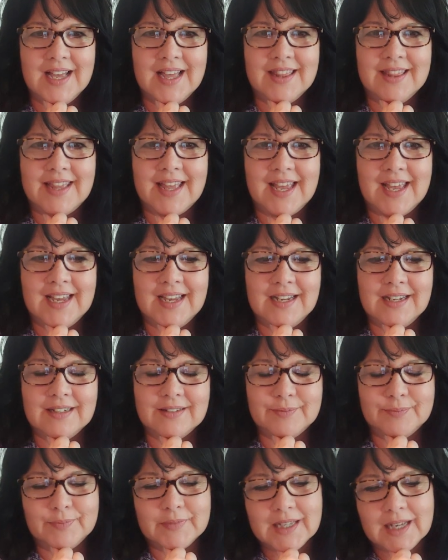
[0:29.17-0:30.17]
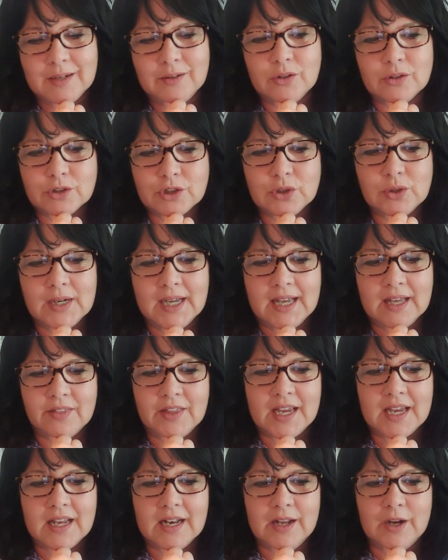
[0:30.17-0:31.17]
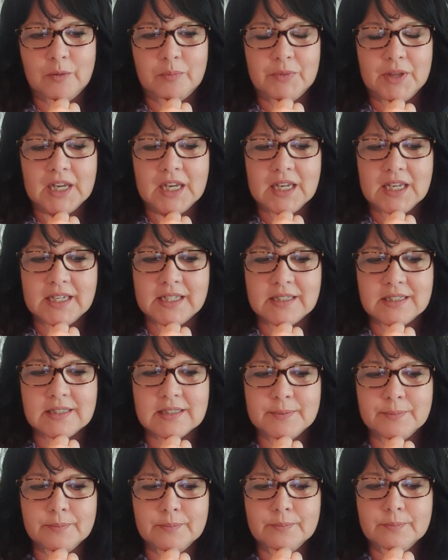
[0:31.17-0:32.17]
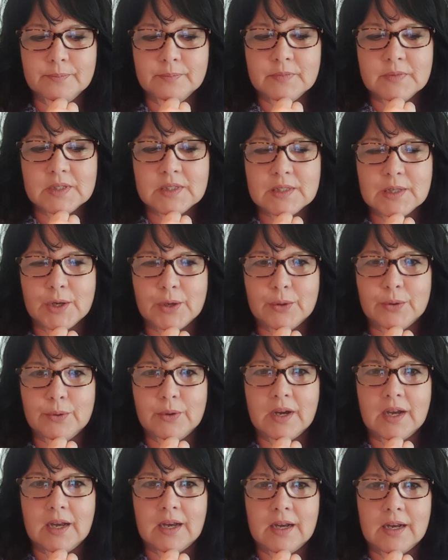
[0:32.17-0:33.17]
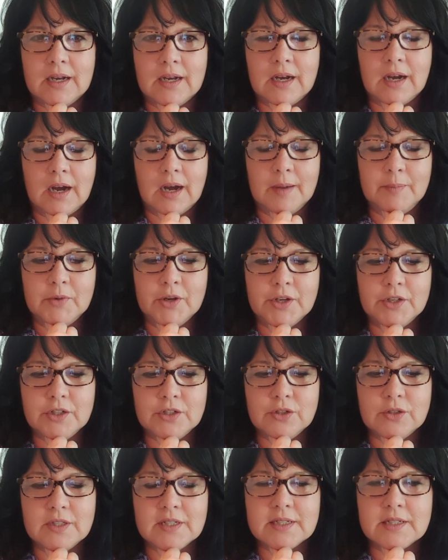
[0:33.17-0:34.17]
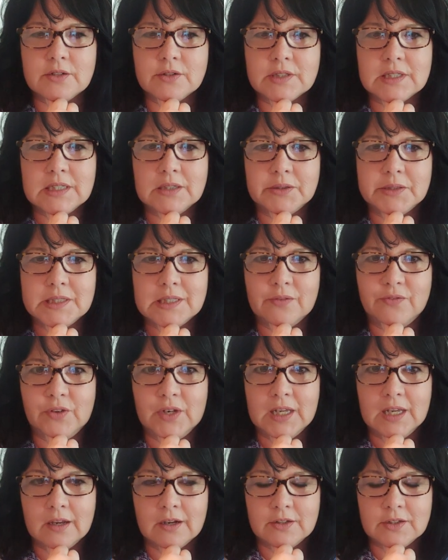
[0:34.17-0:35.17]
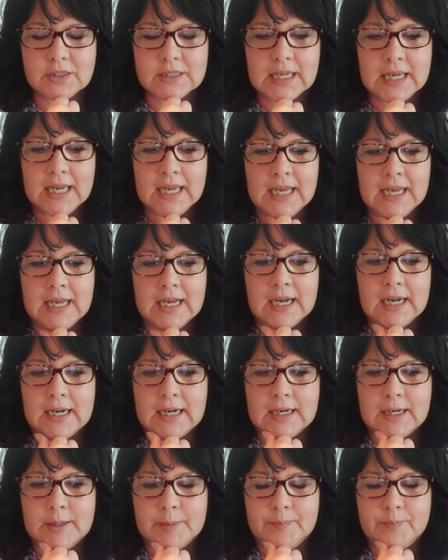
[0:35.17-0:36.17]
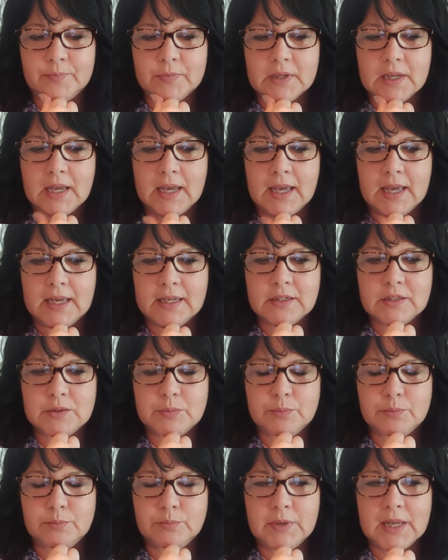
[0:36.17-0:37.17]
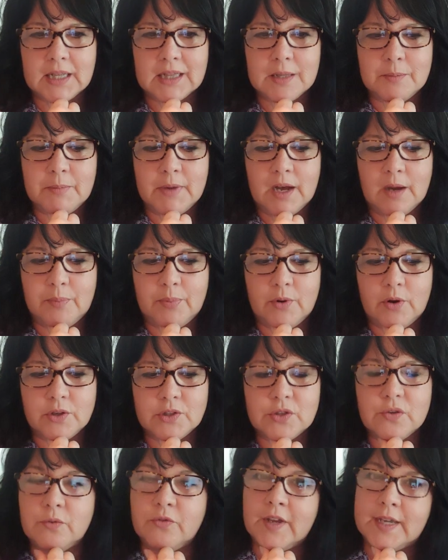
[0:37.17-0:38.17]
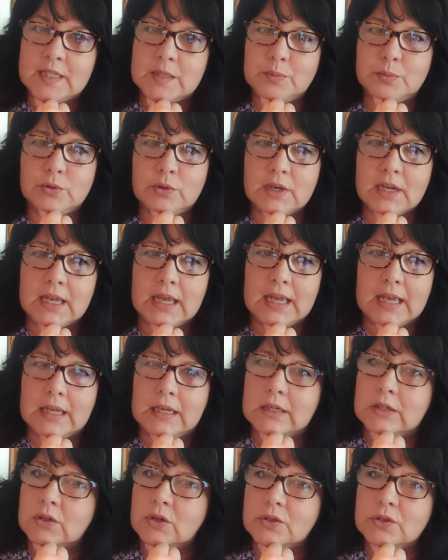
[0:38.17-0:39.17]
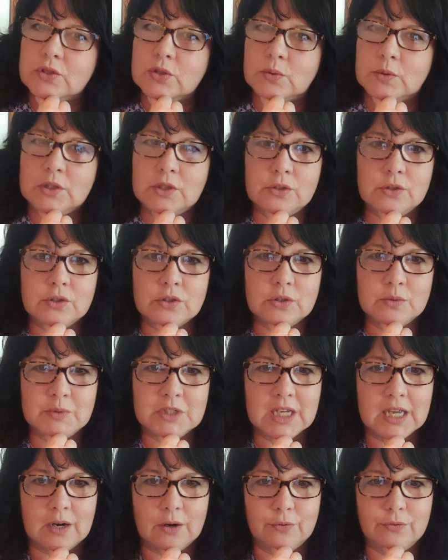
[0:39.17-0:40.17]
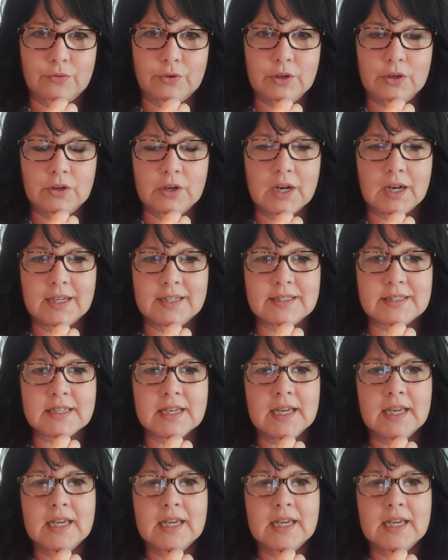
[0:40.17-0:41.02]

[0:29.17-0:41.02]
they are not sure how they can help their kids. So I'm going to do this little series of videos and get them up onto Facebook and onto a YouTube channel for you guys